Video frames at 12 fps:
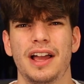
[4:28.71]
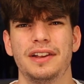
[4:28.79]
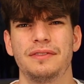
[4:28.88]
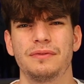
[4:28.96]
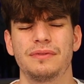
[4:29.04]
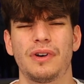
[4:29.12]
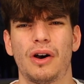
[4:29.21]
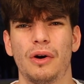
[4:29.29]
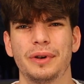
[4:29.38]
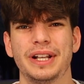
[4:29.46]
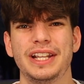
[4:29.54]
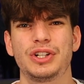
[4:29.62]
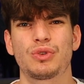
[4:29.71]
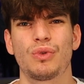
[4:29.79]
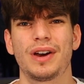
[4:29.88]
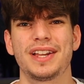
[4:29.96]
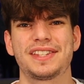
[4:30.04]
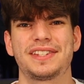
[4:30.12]
and oddly
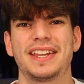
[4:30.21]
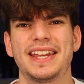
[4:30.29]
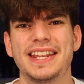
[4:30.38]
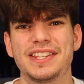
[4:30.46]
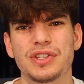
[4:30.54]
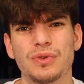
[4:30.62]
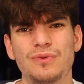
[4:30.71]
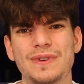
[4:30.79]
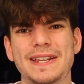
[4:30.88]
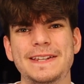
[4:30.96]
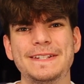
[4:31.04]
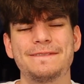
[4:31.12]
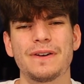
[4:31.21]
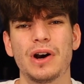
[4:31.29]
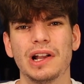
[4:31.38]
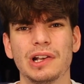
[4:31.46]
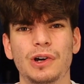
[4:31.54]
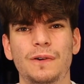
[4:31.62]
tries to interweave
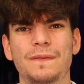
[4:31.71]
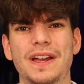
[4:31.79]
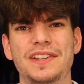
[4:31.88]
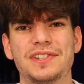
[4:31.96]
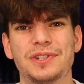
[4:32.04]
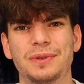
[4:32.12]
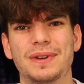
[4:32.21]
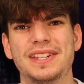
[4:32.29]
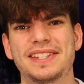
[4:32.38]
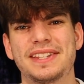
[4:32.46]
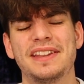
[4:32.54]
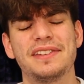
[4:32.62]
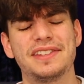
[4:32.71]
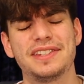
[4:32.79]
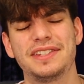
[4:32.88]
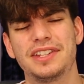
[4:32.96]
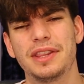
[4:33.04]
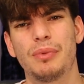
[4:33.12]
a lot of their stories
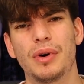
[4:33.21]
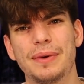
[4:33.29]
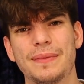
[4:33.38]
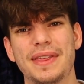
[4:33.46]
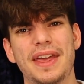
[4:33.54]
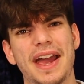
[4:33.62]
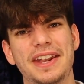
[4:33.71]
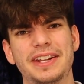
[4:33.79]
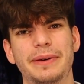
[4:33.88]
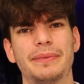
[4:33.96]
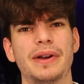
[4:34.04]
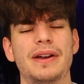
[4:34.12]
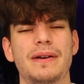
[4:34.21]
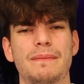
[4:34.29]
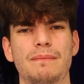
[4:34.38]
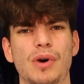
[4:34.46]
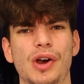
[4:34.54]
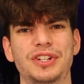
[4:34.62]
to the point where they end up
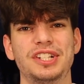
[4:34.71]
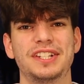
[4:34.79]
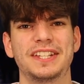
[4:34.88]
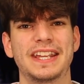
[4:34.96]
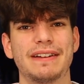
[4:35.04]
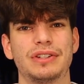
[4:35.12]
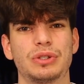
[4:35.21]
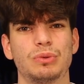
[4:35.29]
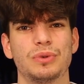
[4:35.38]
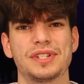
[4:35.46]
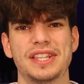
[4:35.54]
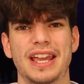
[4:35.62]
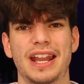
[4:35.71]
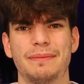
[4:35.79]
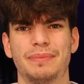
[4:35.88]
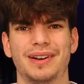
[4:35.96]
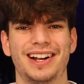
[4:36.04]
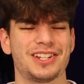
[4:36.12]
merging together towards the end,
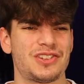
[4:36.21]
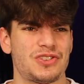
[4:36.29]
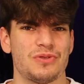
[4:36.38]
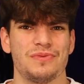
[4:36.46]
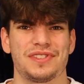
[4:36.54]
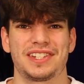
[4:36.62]
but I just don't